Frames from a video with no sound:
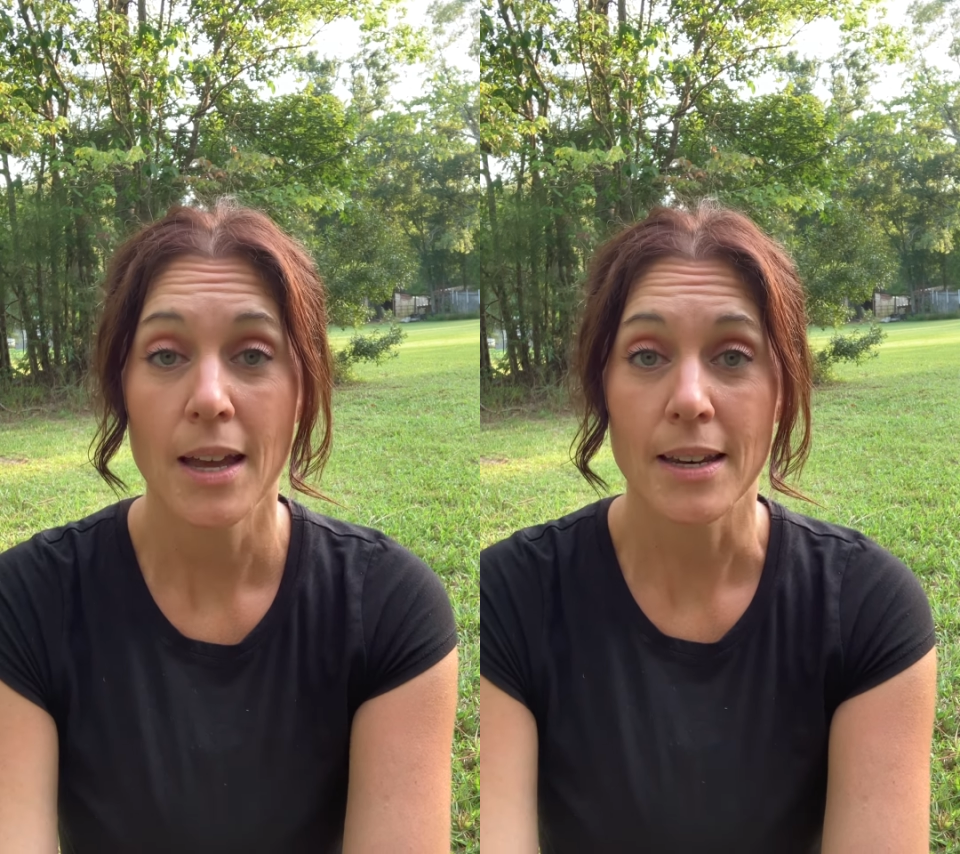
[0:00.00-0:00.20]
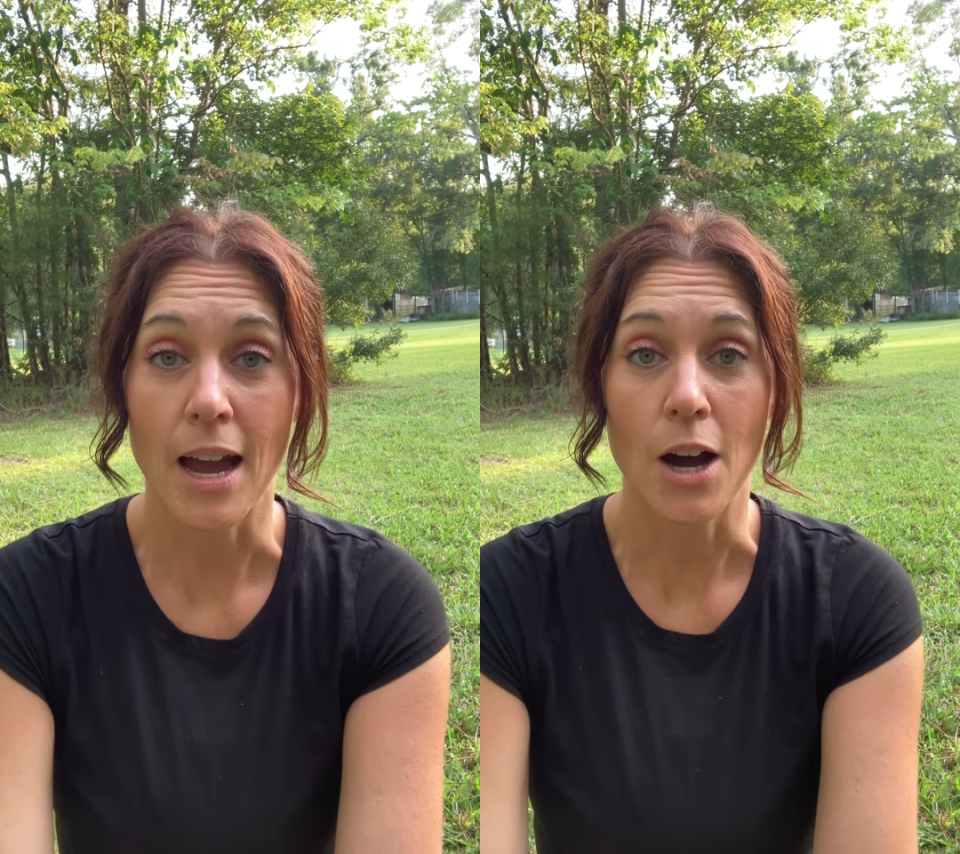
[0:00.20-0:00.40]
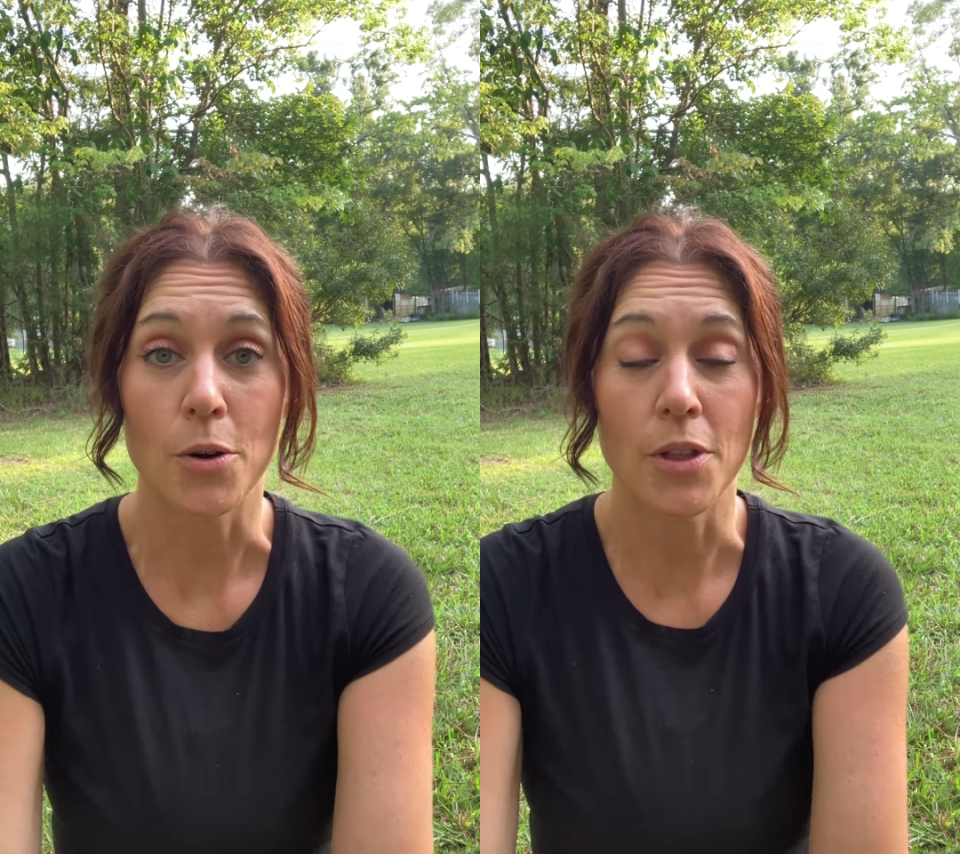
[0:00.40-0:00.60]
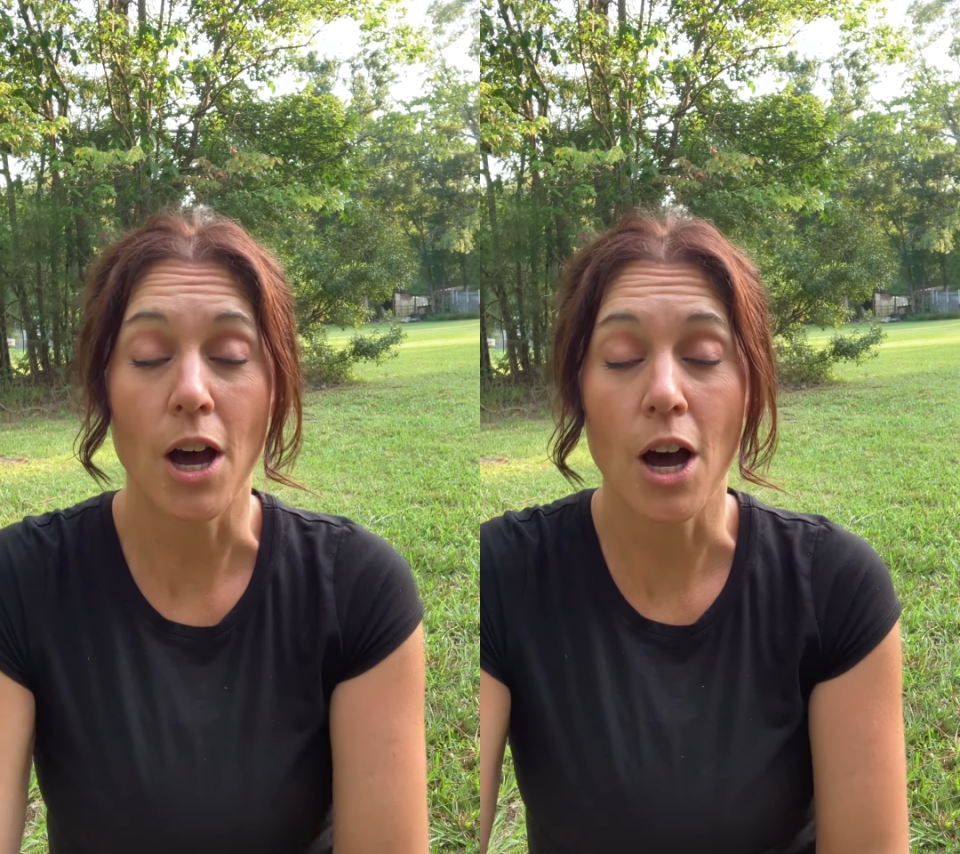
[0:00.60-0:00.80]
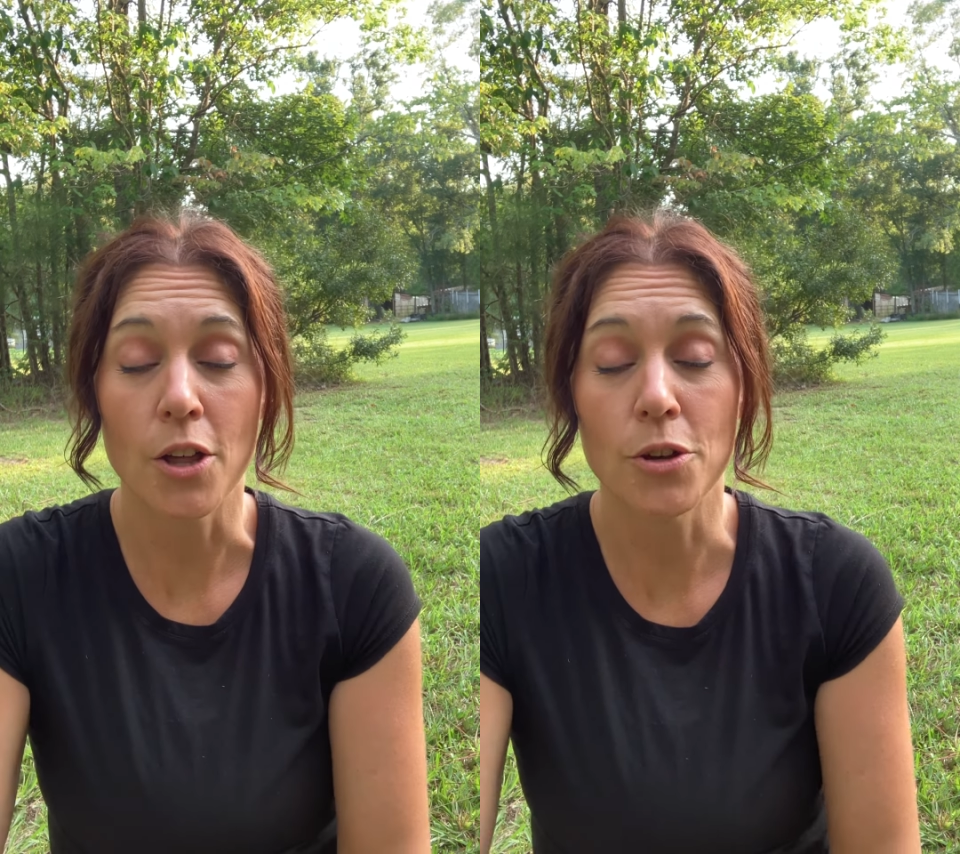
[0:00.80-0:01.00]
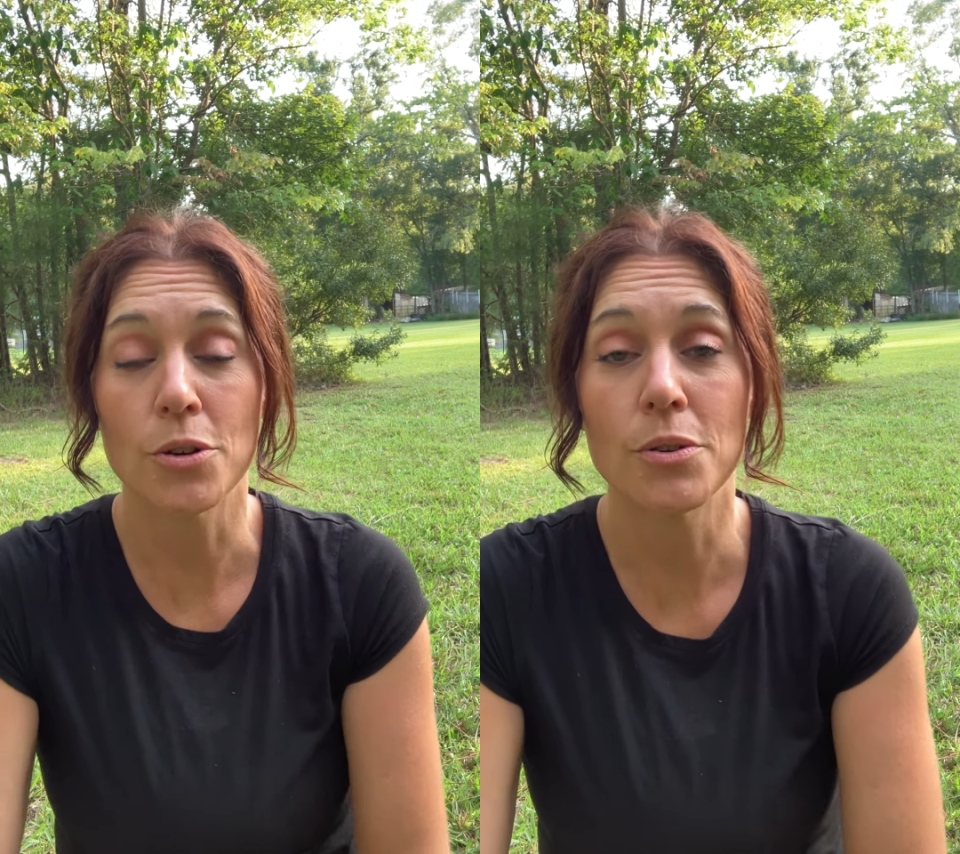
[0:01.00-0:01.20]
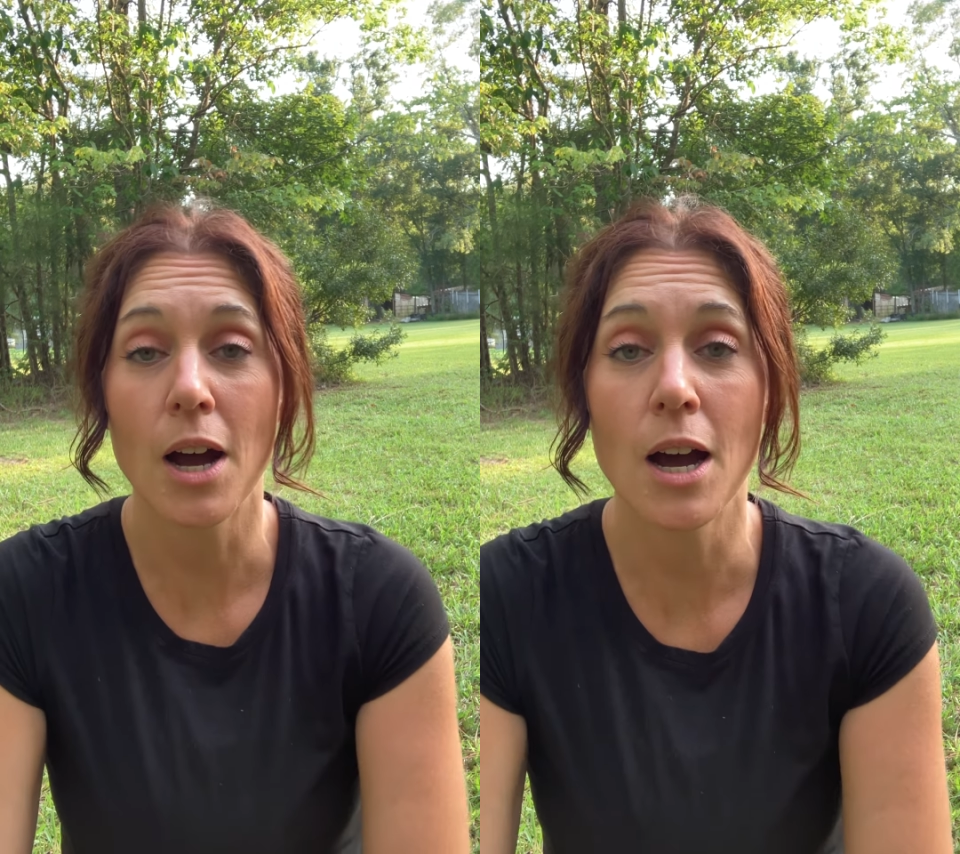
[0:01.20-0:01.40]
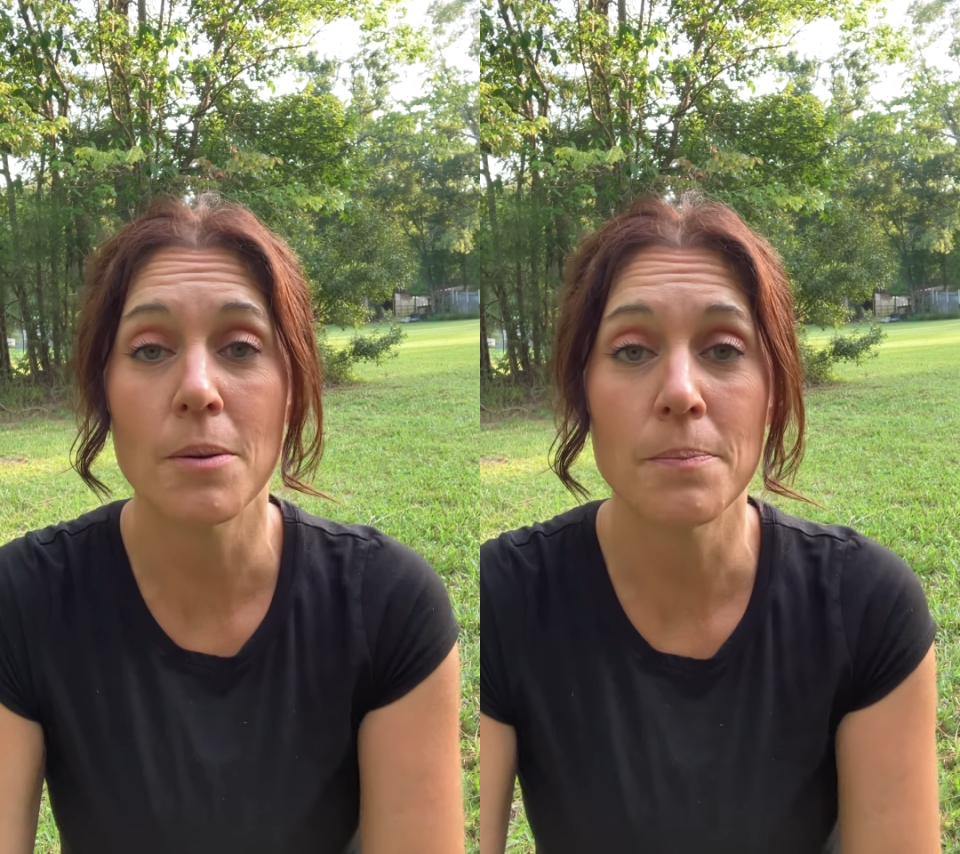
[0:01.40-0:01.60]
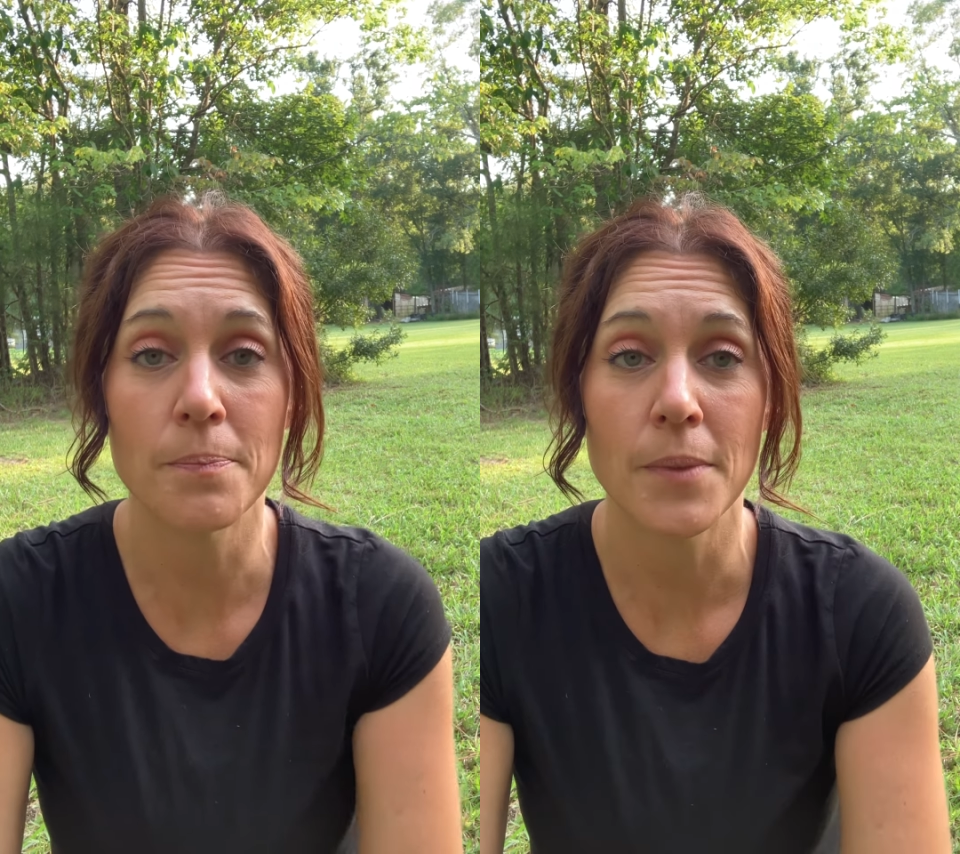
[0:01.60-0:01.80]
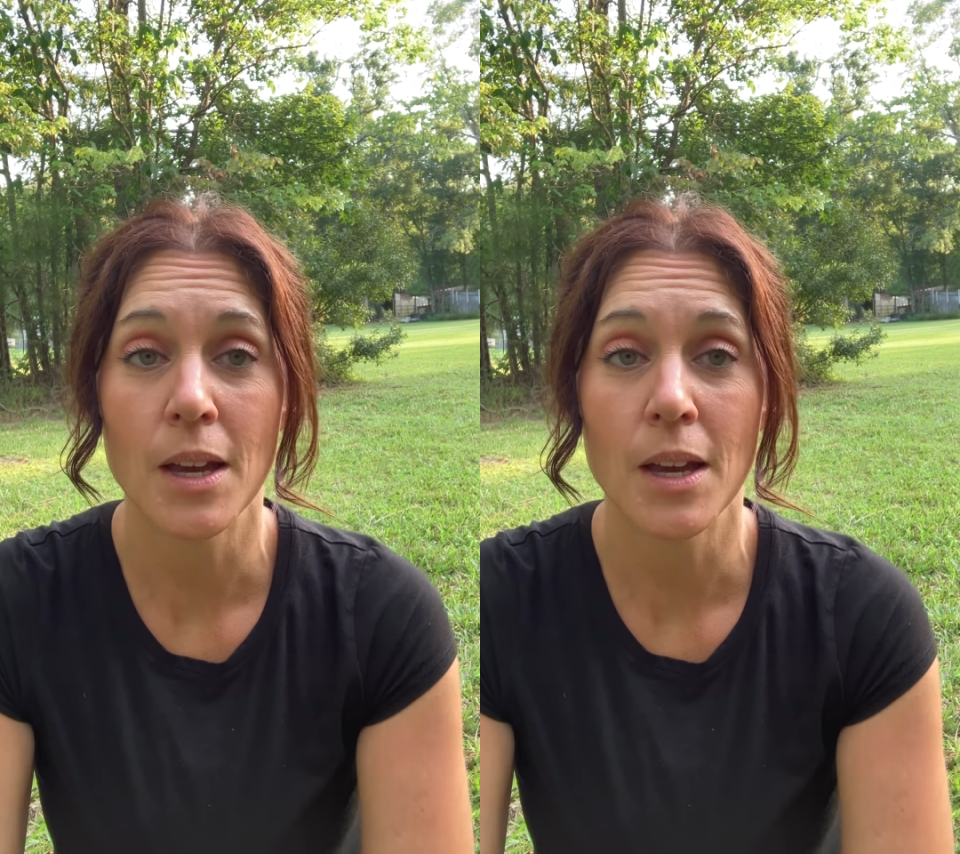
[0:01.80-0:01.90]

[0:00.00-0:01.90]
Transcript: Now, the other um,